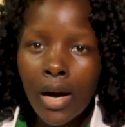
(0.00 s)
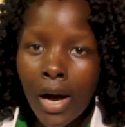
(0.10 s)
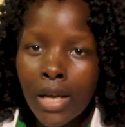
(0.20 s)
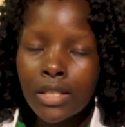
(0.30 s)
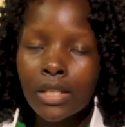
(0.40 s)

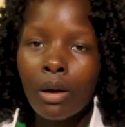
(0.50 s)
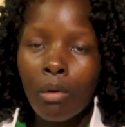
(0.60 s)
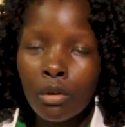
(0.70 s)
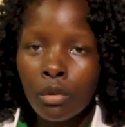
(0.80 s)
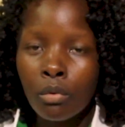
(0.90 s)
hide the
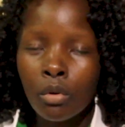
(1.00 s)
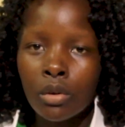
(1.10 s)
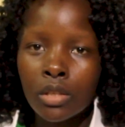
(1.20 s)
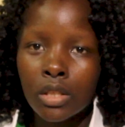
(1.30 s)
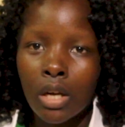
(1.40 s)
word of
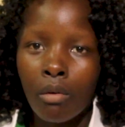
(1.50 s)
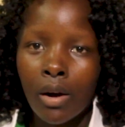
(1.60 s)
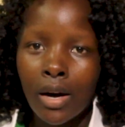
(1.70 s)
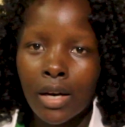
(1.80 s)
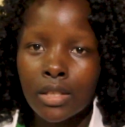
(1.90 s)
God in
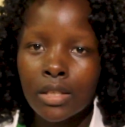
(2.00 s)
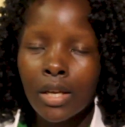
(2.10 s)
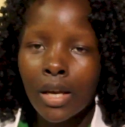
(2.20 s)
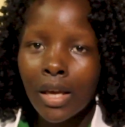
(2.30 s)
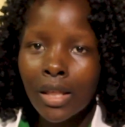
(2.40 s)
our heart.
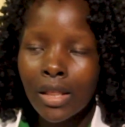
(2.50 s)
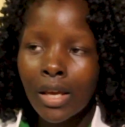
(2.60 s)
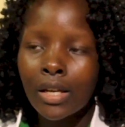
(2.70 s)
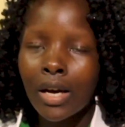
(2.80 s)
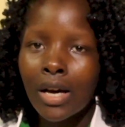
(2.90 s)
And
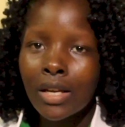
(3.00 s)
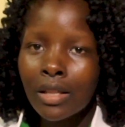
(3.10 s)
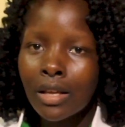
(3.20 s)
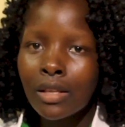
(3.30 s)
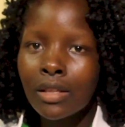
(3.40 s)
then
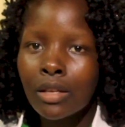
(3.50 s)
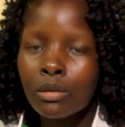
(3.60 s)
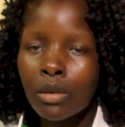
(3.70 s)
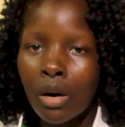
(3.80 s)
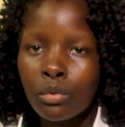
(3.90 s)
another thing
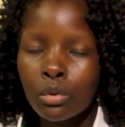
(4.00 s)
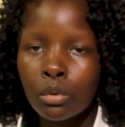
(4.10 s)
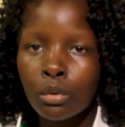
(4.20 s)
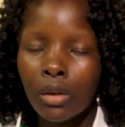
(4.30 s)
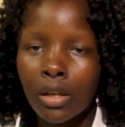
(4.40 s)
that you have to
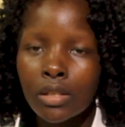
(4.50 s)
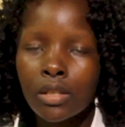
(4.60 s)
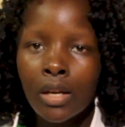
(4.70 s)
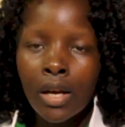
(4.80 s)
do is